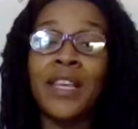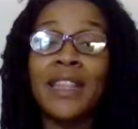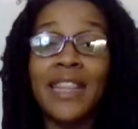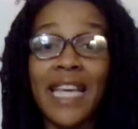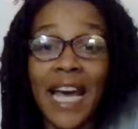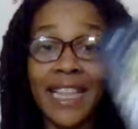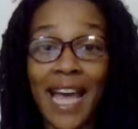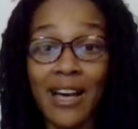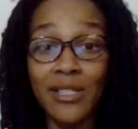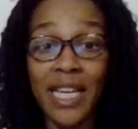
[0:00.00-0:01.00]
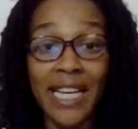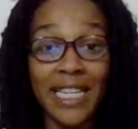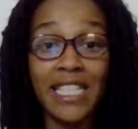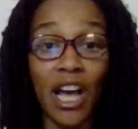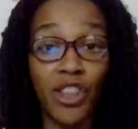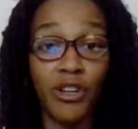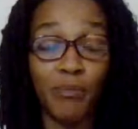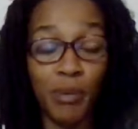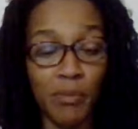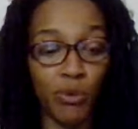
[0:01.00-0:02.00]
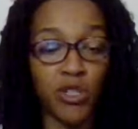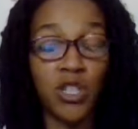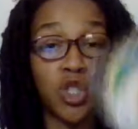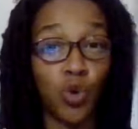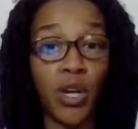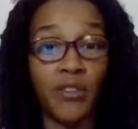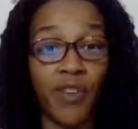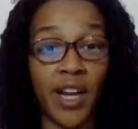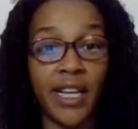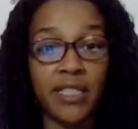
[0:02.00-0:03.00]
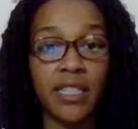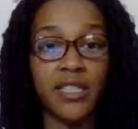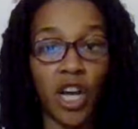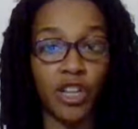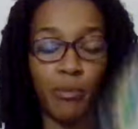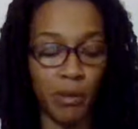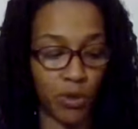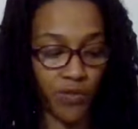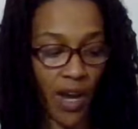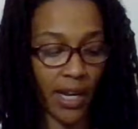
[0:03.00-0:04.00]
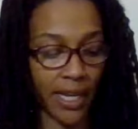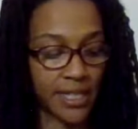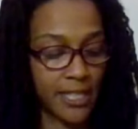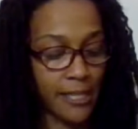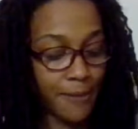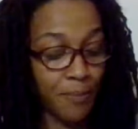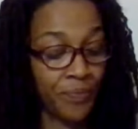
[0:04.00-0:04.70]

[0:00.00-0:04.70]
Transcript: the eighth house is other people's joint finances, other people's finances.